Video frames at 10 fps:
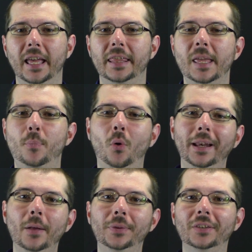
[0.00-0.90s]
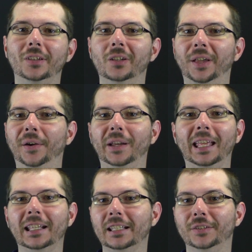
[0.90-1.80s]
They point out this glaring
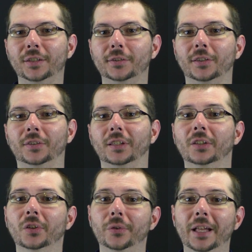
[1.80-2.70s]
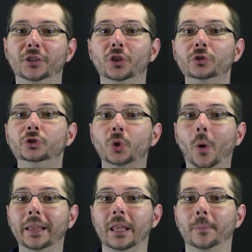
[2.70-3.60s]
inconsistency so that you'll
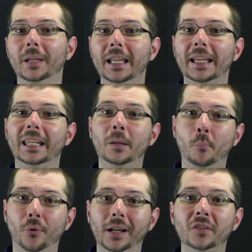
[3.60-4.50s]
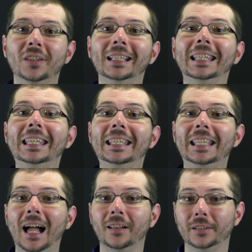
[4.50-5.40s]
join them in embracing
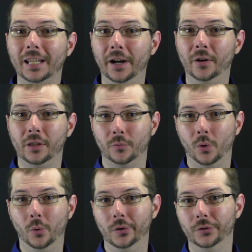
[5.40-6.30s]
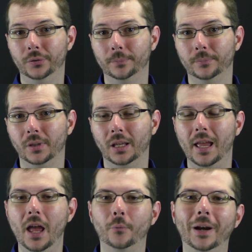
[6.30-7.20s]
egalitarian roles.
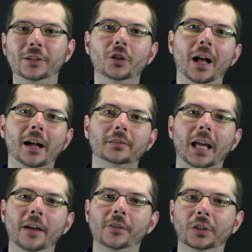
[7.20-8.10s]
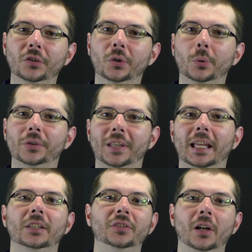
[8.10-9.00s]
Rachel Held Evans, who is
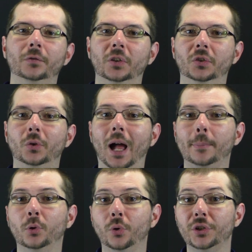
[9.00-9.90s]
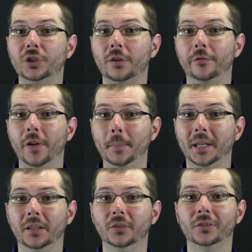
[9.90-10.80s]
a self-described Christian
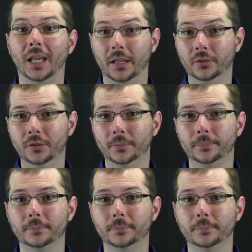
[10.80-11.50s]
feminist, says,